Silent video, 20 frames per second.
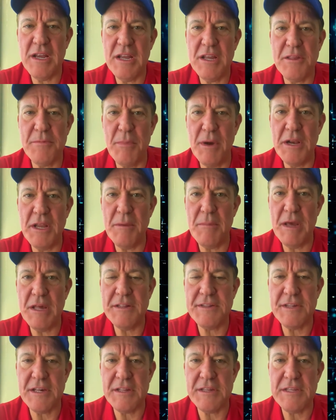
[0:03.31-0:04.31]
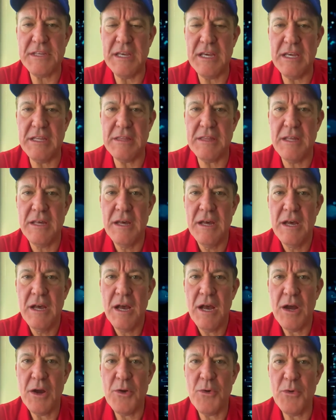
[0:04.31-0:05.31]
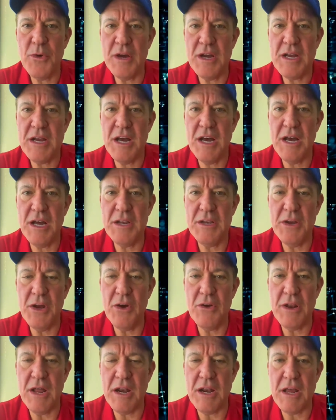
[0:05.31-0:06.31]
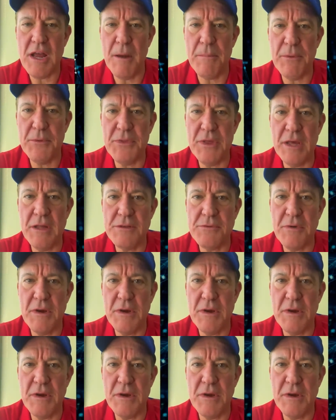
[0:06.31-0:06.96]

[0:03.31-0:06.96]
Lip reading: It's Monday, May 16th. A quick note on a couple things.